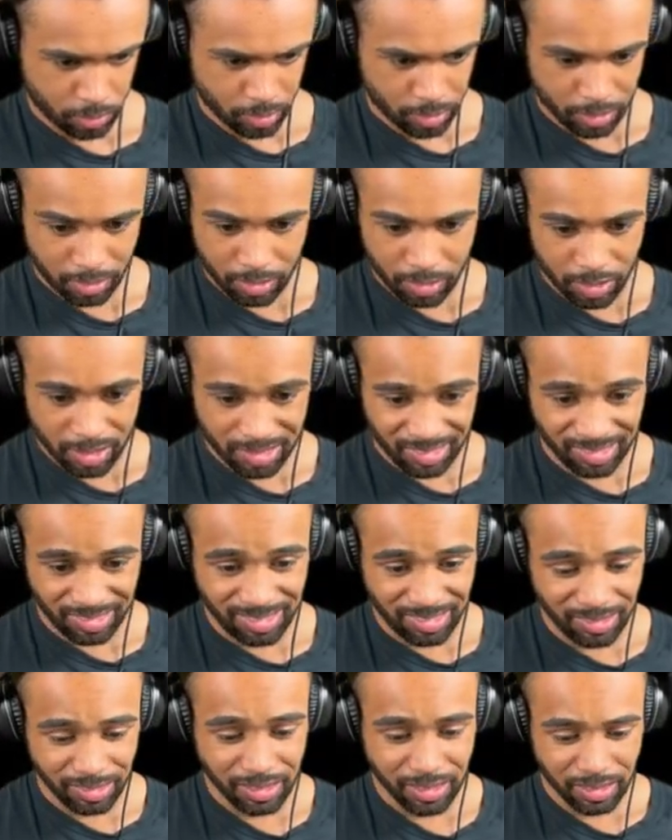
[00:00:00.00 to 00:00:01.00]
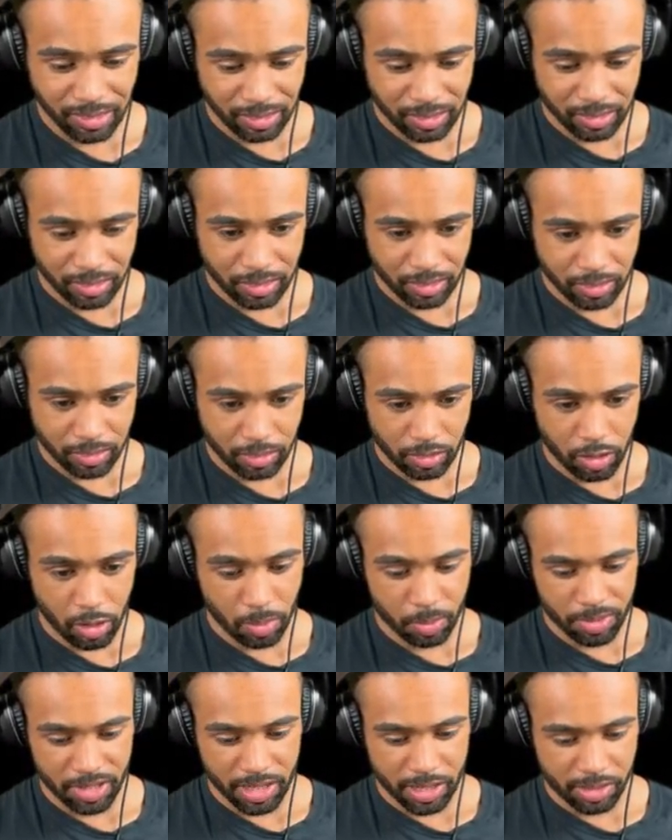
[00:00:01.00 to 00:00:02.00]
Mm. Nope,
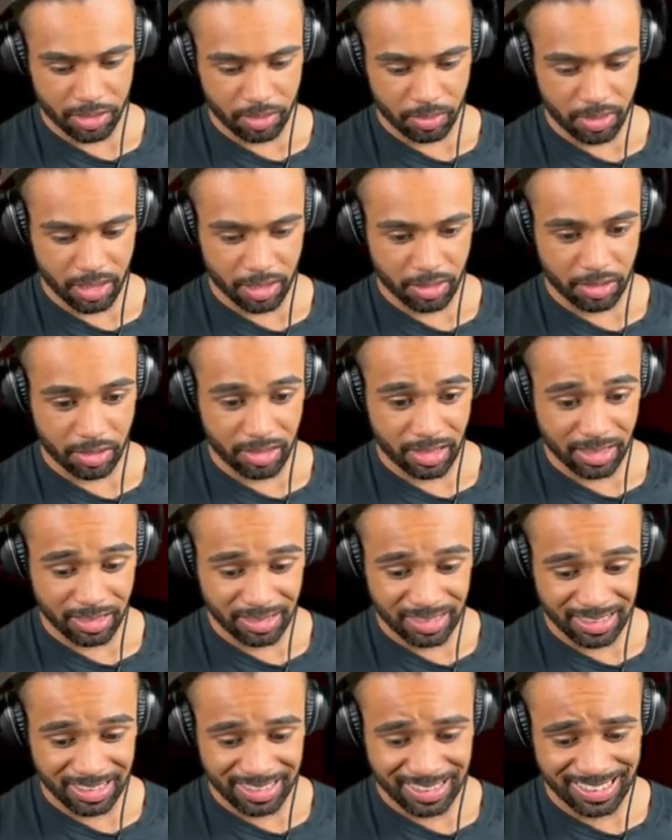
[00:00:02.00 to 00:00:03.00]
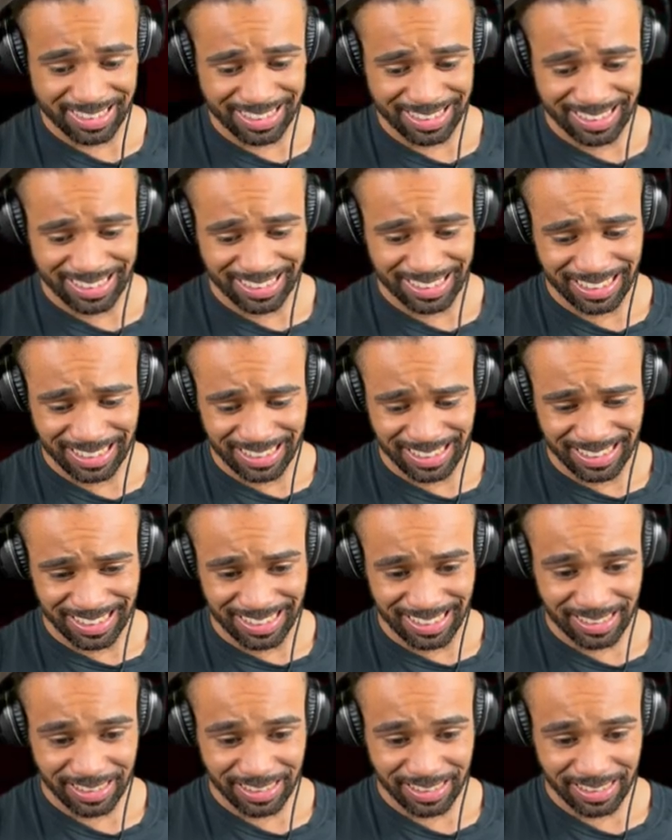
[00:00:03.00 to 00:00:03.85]
dead, dead, dead, dead, dead, dead, dead.